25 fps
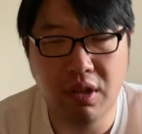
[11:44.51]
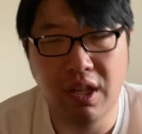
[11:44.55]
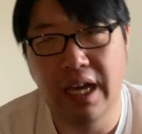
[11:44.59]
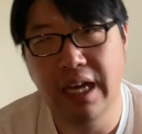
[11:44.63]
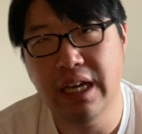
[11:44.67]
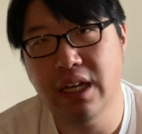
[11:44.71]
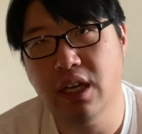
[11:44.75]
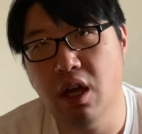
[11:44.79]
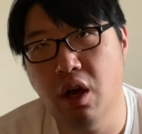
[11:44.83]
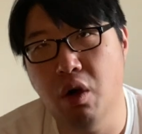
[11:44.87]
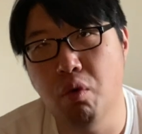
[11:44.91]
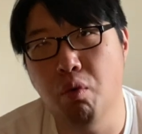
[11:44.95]

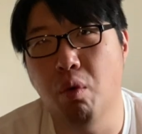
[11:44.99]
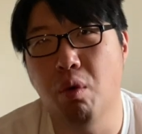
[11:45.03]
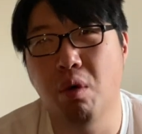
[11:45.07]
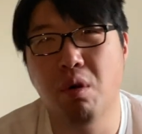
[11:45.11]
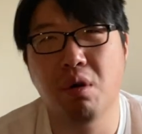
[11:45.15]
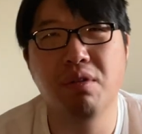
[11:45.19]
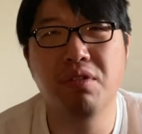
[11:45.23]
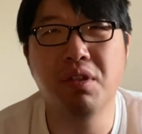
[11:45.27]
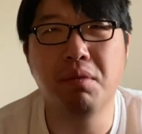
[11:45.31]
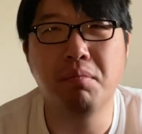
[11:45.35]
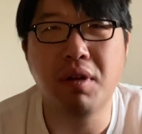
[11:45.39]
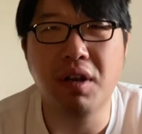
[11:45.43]
like a
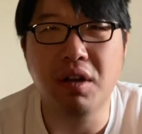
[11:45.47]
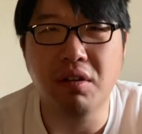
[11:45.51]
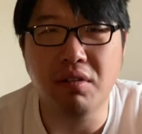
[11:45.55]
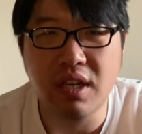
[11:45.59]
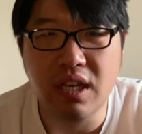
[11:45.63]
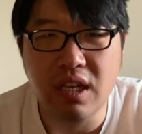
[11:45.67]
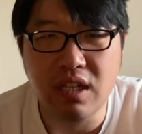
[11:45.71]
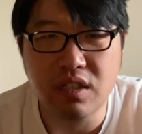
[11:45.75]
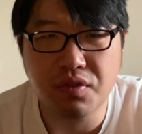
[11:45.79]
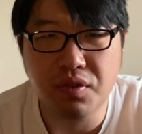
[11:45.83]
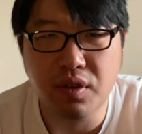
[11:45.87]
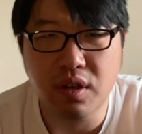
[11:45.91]
war in the Middle
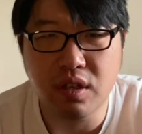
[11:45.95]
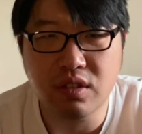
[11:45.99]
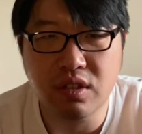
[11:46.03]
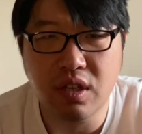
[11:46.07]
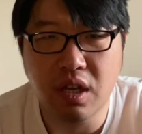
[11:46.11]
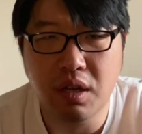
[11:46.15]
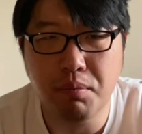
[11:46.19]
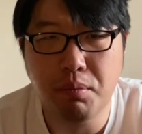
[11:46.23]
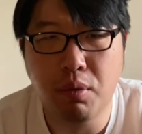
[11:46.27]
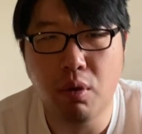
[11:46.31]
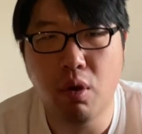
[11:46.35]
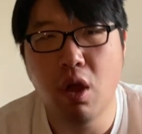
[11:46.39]
East, for
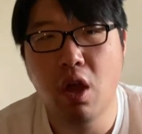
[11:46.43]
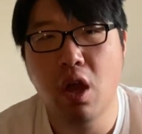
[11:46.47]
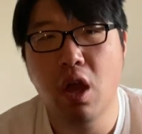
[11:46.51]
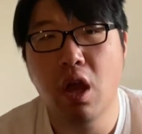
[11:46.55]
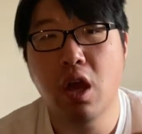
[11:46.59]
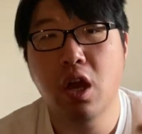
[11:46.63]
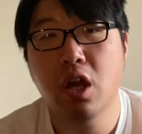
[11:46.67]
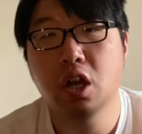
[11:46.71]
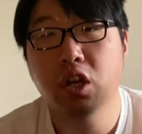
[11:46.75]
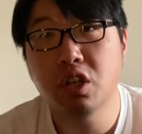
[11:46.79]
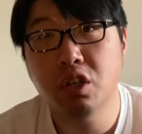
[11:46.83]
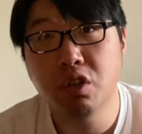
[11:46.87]
example,
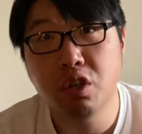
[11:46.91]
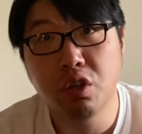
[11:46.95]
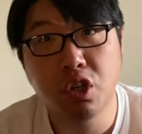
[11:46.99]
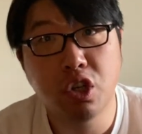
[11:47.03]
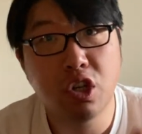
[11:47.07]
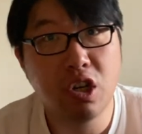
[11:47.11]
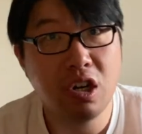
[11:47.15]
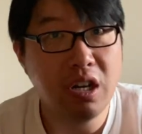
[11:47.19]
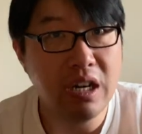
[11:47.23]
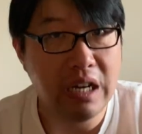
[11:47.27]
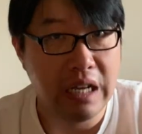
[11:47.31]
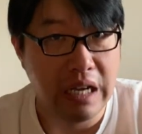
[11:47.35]

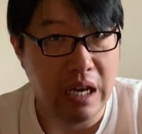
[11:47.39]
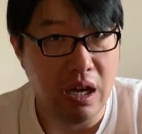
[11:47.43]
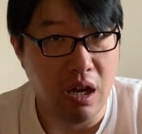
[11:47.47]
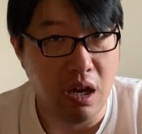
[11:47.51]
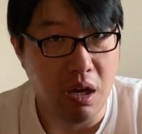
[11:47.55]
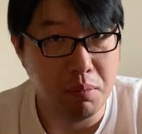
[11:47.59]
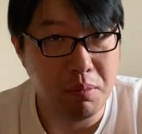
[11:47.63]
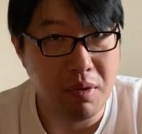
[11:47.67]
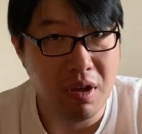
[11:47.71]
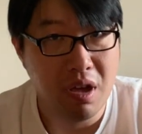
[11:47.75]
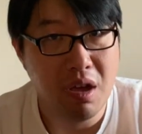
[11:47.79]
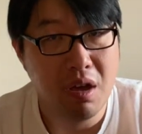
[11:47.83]
could
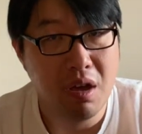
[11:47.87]
help,